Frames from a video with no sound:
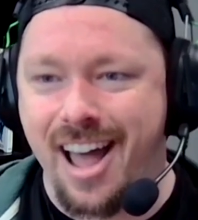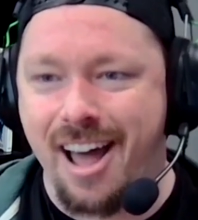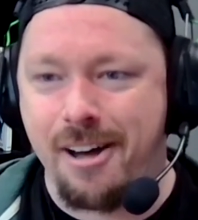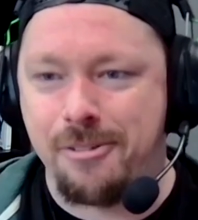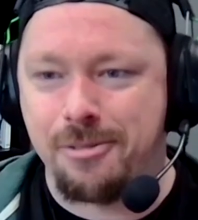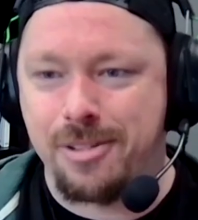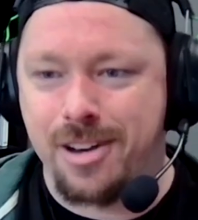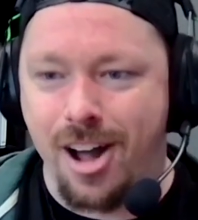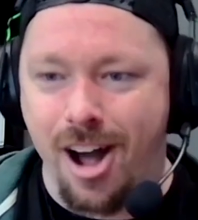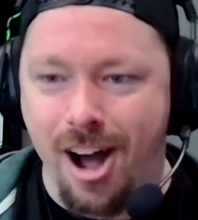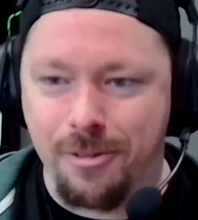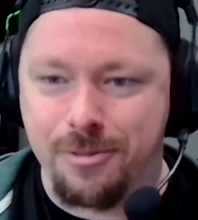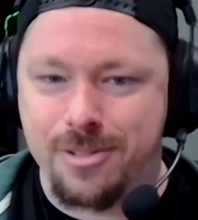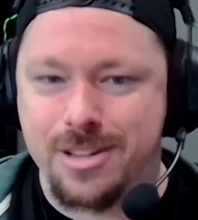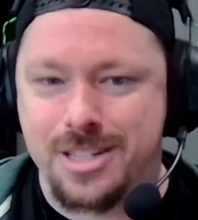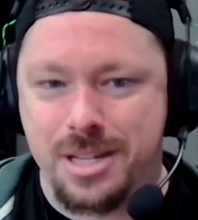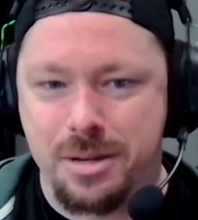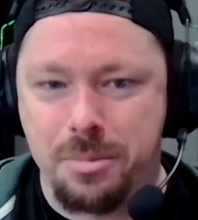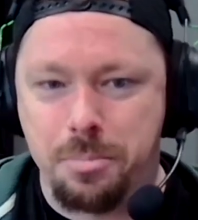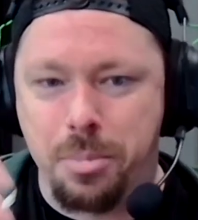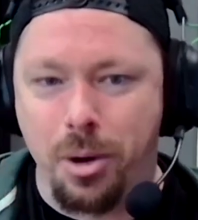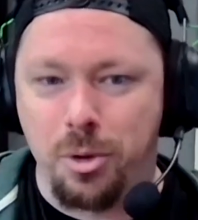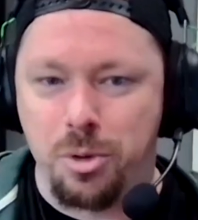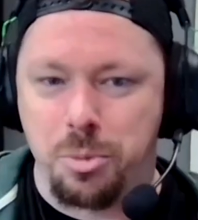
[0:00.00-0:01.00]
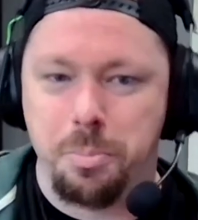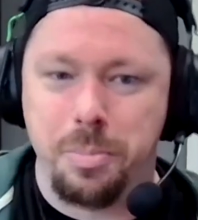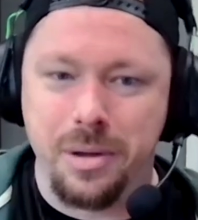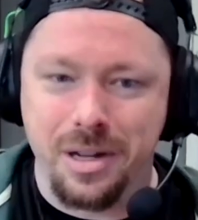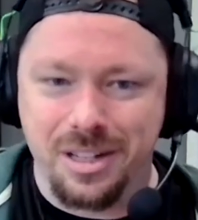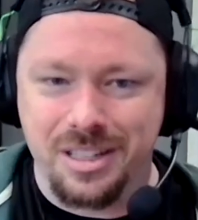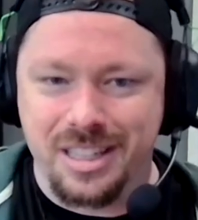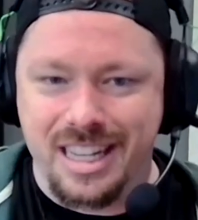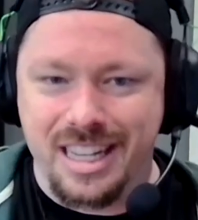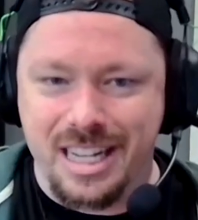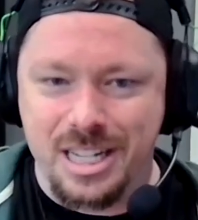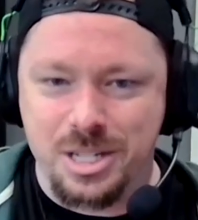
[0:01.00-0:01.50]
have an office in both
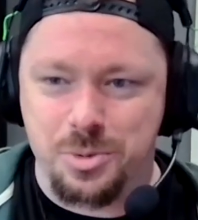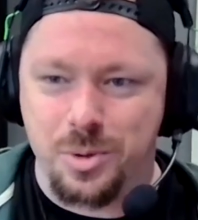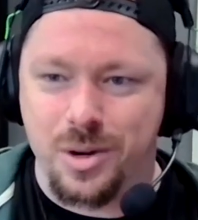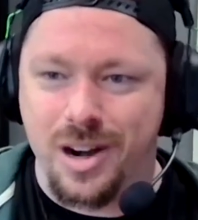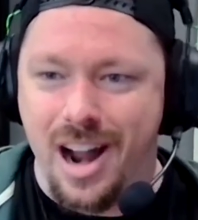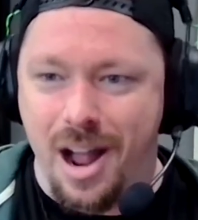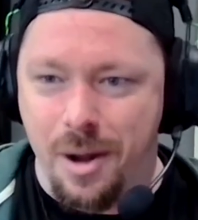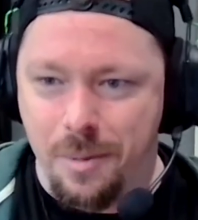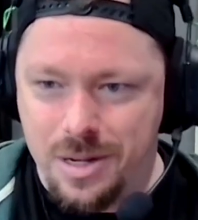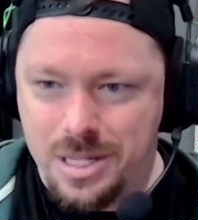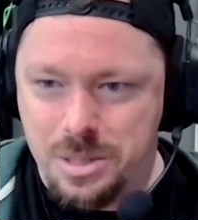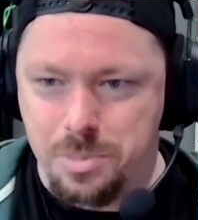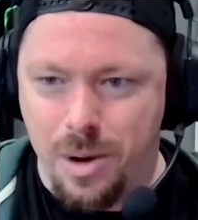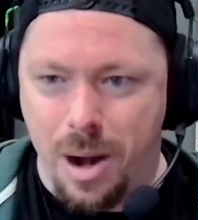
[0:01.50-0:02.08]
buildings where I was